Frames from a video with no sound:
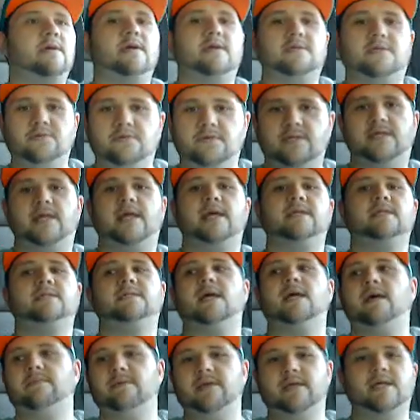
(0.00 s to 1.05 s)
until the next
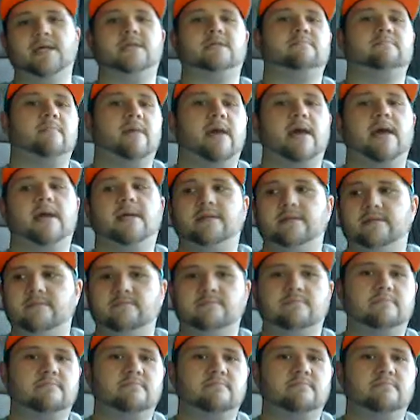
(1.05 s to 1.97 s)
time he gets mad and,